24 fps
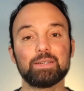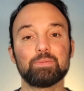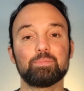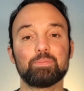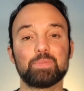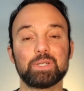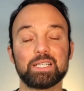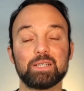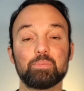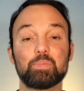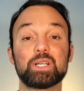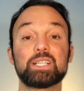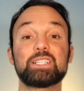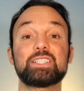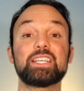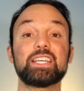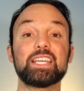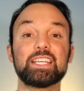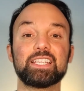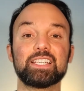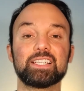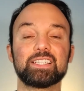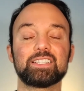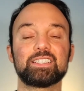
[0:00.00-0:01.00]
but in
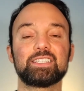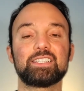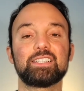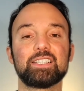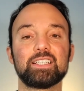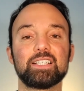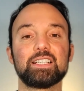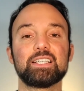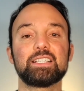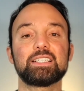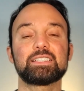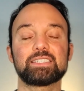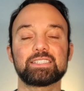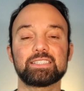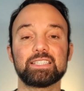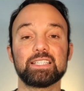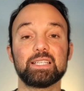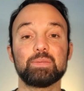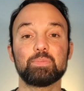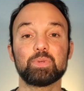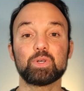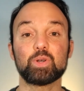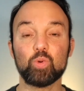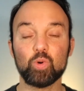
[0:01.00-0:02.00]
particular,
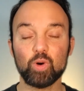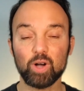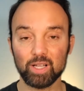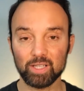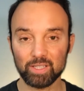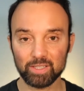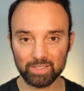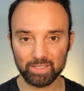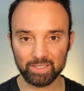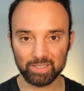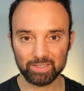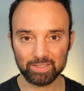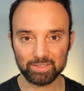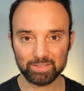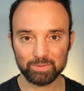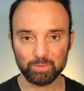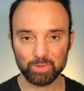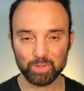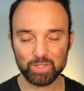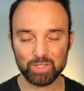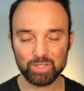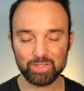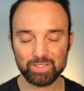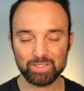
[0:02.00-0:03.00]
sleep quality,
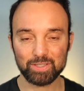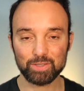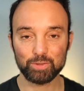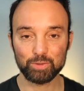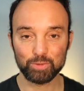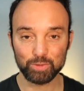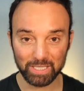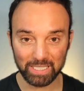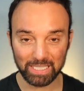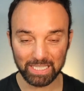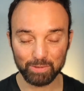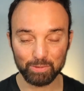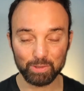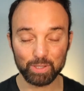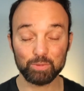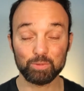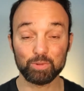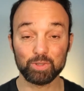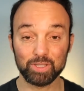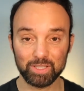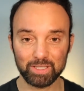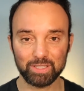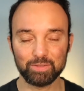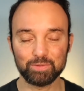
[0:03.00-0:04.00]
which is really what
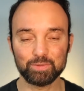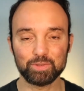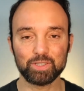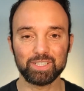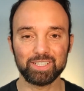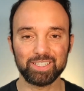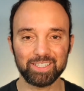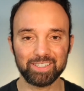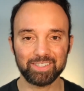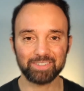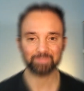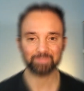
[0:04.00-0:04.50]
we're looking for here.